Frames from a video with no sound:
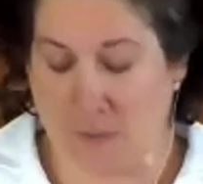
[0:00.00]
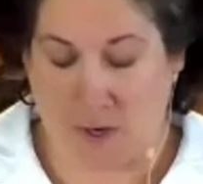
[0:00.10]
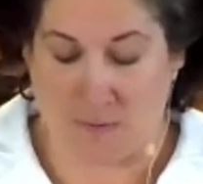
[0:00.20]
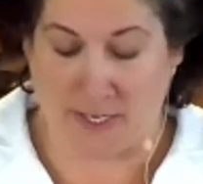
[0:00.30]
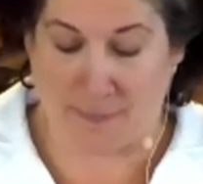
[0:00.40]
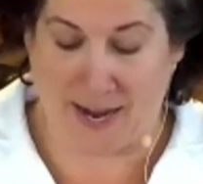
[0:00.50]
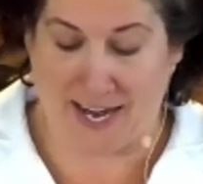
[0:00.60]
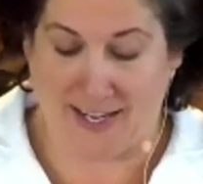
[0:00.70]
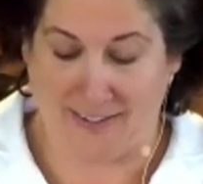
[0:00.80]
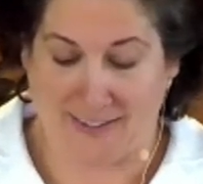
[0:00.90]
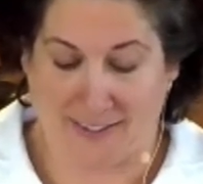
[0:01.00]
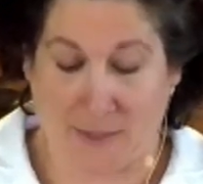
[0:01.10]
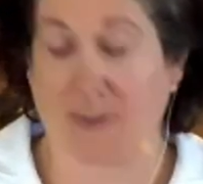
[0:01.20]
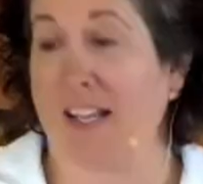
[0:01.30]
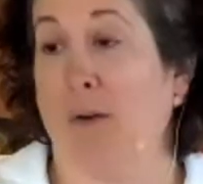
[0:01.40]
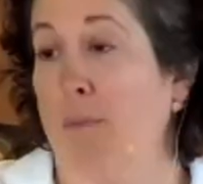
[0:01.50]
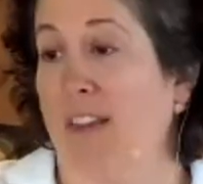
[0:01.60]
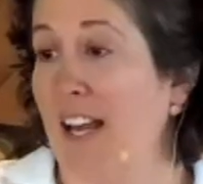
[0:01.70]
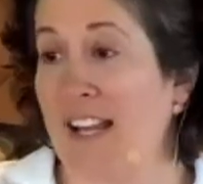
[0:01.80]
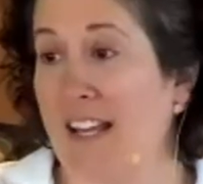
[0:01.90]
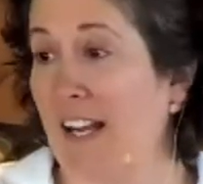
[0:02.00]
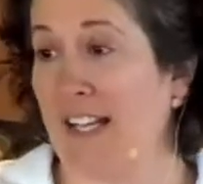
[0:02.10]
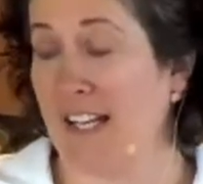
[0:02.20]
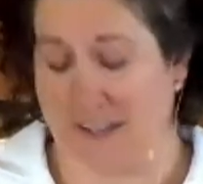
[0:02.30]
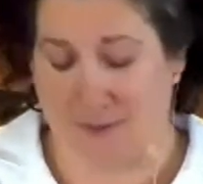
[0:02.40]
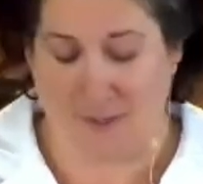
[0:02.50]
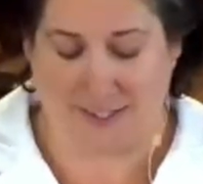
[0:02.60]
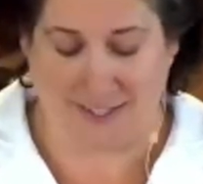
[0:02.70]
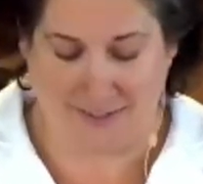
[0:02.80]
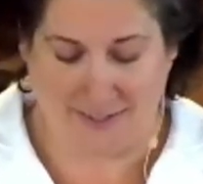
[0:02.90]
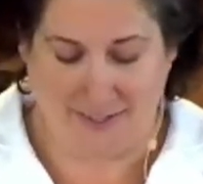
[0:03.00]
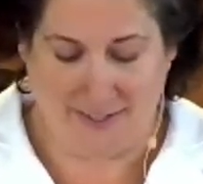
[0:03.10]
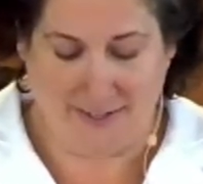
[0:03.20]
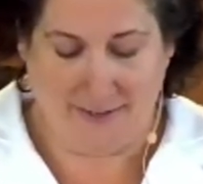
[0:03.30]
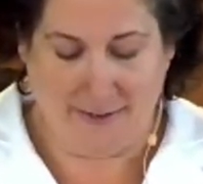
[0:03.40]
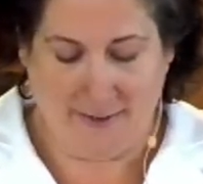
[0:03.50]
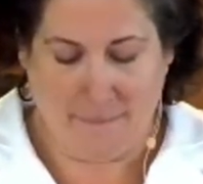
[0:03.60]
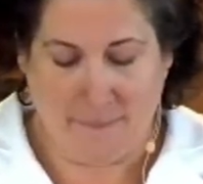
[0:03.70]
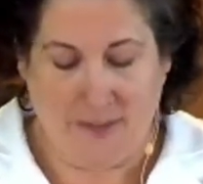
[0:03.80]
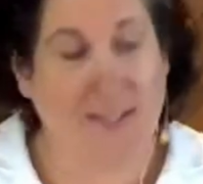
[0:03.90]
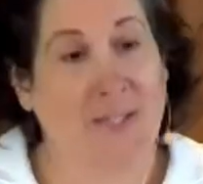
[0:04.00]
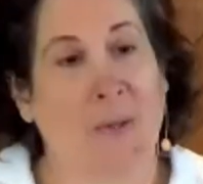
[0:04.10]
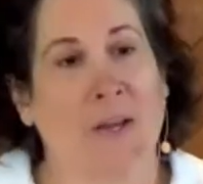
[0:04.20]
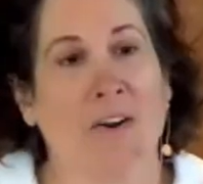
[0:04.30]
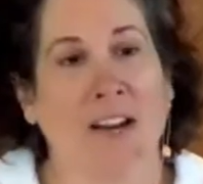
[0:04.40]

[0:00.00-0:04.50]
always paid, there was help with anything I needed, really. And so there I